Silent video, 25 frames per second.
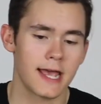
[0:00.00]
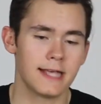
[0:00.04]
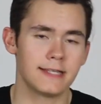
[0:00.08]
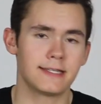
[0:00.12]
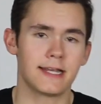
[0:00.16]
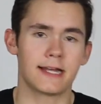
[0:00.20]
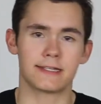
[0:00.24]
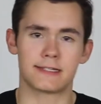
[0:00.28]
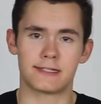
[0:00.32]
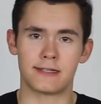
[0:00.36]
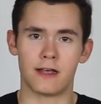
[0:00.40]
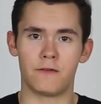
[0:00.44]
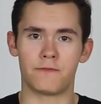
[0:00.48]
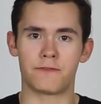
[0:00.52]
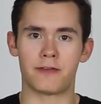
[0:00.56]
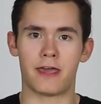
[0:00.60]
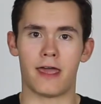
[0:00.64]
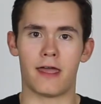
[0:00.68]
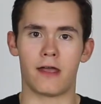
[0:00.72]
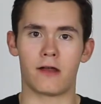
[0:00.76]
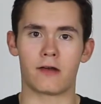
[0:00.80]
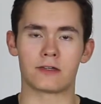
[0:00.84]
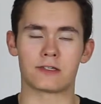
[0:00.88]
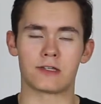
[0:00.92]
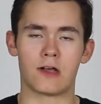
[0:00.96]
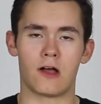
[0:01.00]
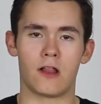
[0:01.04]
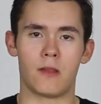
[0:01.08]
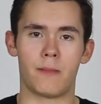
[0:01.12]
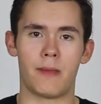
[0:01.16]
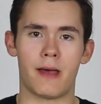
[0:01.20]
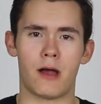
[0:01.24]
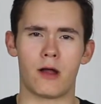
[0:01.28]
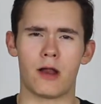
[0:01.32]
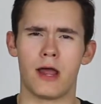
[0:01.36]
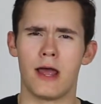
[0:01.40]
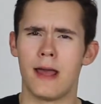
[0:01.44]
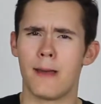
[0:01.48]
is that self-care is all
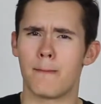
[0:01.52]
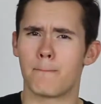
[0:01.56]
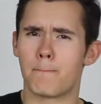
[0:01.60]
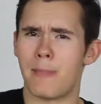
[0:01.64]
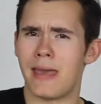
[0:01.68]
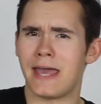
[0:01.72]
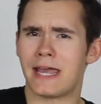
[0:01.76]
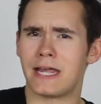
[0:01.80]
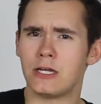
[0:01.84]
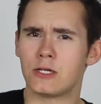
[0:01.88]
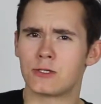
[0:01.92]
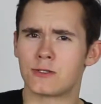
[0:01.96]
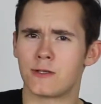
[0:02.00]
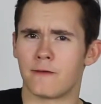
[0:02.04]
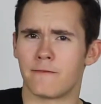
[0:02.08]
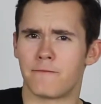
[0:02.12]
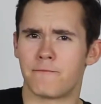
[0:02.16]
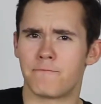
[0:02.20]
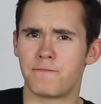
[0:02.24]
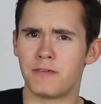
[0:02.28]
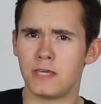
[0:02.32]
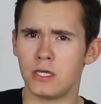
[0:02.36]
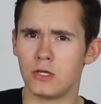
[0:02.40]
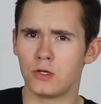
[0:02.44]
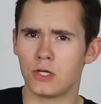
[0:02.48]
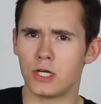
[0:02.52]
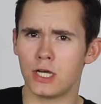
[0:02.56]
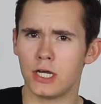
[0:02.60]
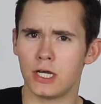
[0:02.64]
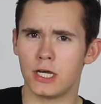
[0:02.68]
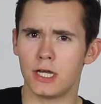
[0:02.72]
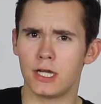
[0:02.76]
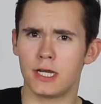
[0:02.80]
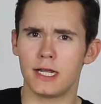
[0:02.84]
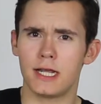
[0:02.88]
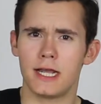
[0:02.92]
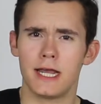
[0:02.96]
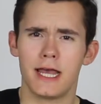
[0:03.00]
about making yourself feel
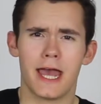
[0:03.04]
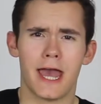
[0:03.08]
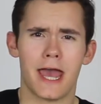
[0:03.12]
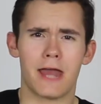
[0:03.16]
good